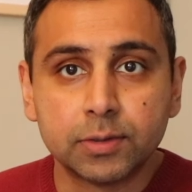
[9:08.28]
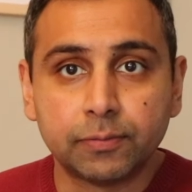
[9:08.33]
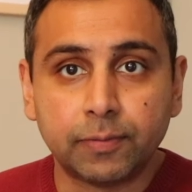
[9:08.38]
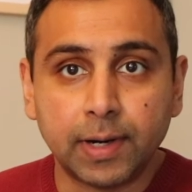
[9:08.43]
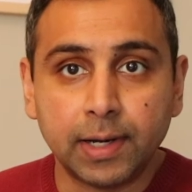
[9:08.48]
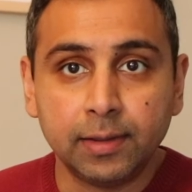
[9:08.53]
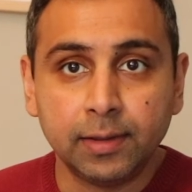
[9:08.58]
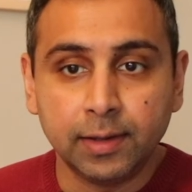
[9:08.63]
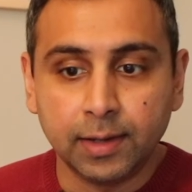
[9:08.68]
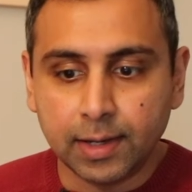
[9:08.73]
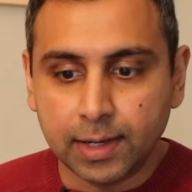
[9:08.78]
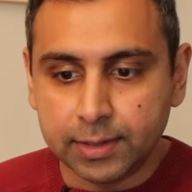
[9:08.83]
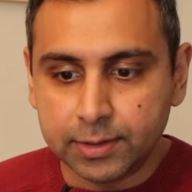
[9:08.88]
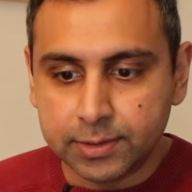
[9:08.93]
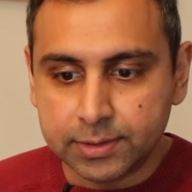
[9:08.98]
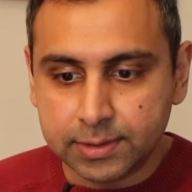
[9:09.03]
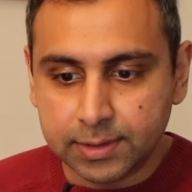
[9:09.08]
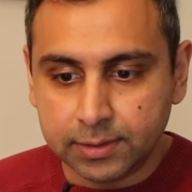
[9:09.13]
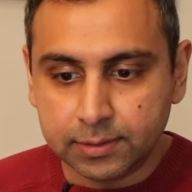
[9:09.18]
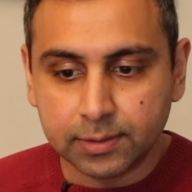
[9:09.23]
finally, I
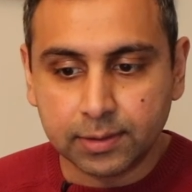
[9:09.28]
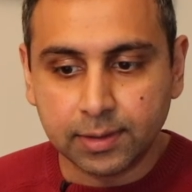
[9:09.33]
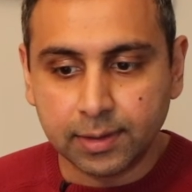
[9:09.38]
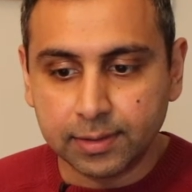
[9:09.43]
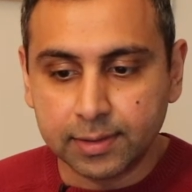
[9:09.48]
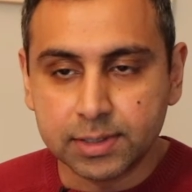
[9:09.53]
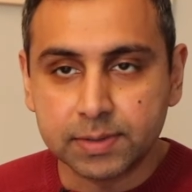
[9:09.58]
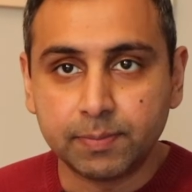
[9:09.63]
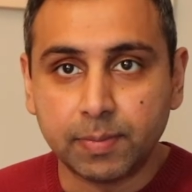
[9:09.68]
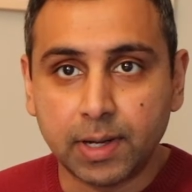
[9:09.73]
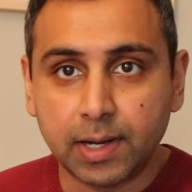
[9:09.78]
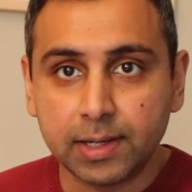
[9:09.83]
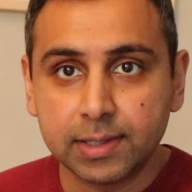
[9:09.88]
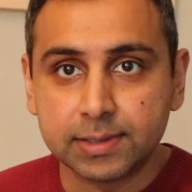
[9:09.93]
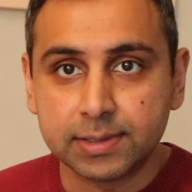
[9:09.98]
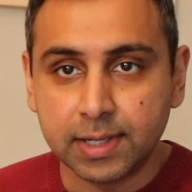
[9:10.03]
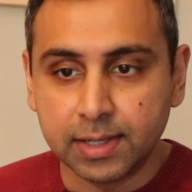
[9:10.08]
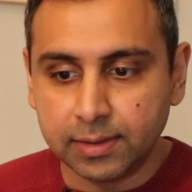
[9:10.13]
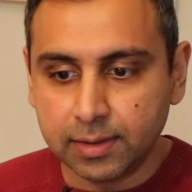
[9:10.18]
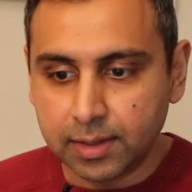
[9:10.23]
just need to click this
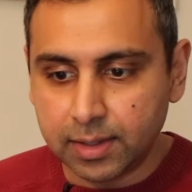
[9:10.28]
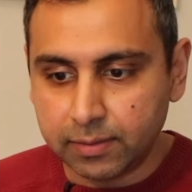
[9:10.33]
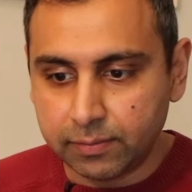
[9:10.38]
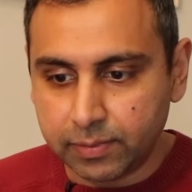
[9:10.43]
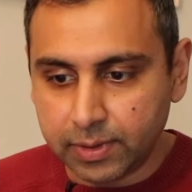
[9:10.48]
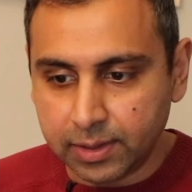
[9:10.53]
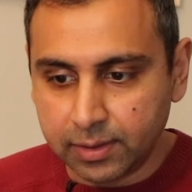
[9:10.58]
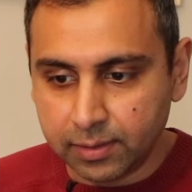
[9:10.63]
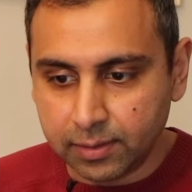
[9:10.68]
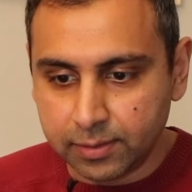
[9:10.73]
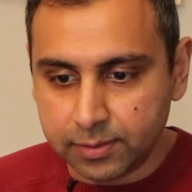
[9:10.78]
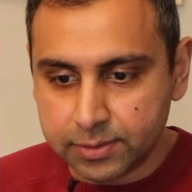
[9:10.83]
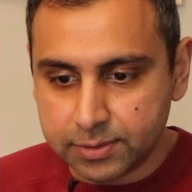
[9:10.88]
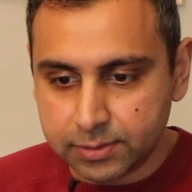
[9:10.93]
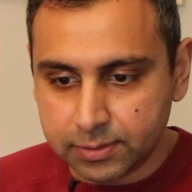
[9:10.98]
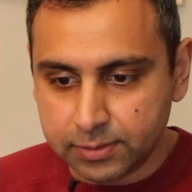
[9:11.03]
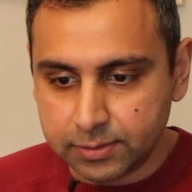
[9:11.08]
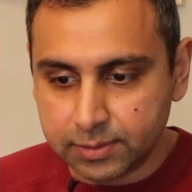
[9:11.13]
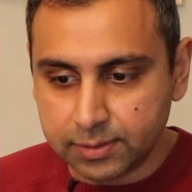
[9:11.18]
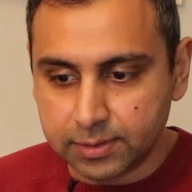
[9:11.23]
box saying that I've read and
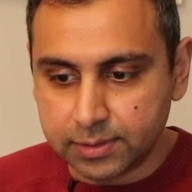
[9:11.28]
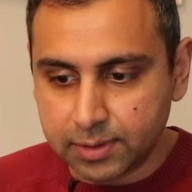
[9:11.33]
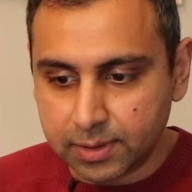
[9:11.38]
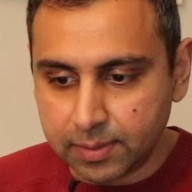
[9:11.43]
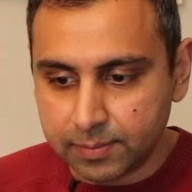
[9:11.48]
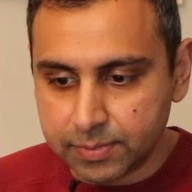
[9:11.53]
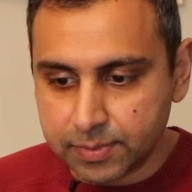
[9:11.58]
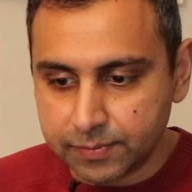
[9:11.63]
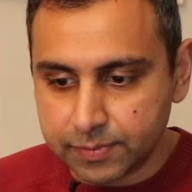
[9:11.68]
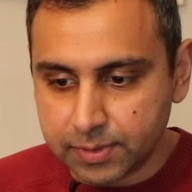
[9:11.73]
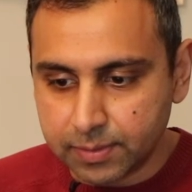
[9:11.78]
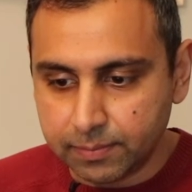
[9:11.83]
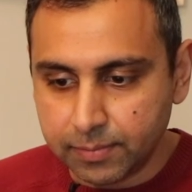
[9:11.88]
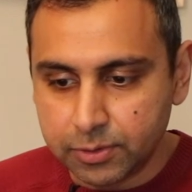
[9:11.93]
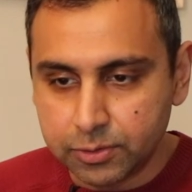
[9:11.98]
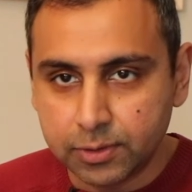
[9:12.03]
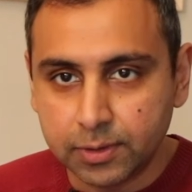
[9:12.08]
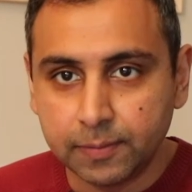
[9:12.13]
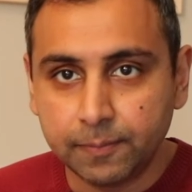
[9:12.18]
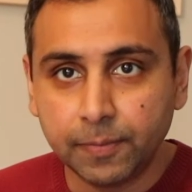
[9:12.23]
understood to the terms of
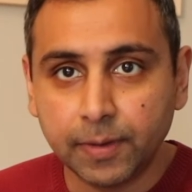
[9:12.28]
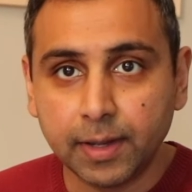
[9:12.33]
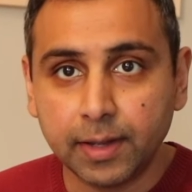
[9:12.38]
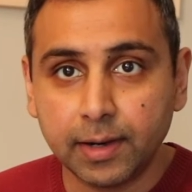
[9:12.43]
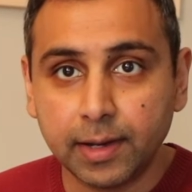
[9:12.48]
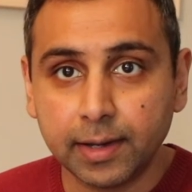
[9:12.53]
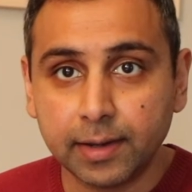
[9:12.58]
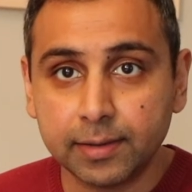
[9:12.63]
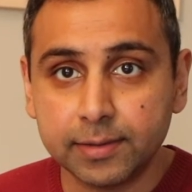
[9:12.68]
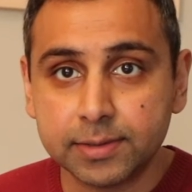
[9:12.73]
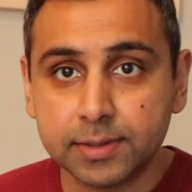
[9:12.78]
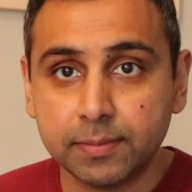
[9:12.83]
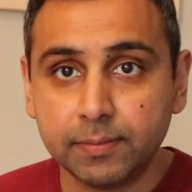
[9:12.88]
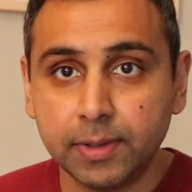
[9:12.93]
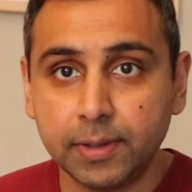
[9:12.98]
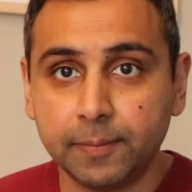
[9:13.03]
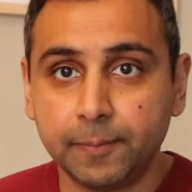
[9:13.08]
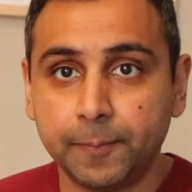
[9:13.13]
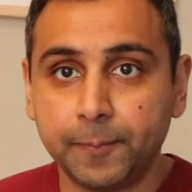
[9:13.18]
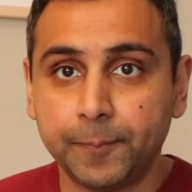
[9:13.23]
submission, and I can submit.